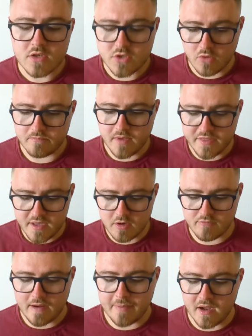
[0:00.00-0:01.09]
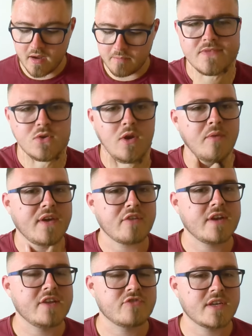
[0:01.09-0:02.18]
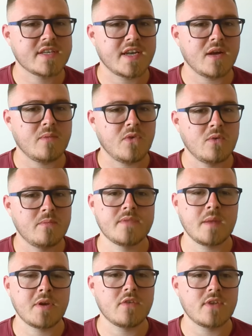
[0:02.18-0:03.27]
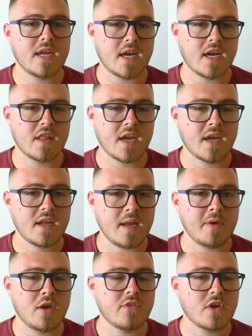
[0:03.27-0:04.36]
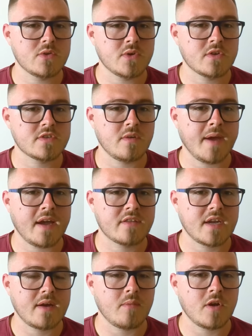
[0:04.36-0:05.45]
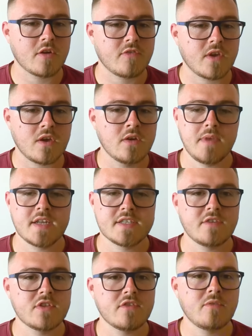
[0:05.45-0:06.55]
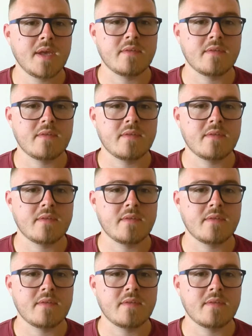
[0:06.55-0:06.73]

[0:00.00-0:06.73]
So I think I'm gonna wrap it up. So I hope you found it really interesting and helpful. Let me know if you need anything and let me know if you go to an osteopath and how it works for you. And that's everything for me.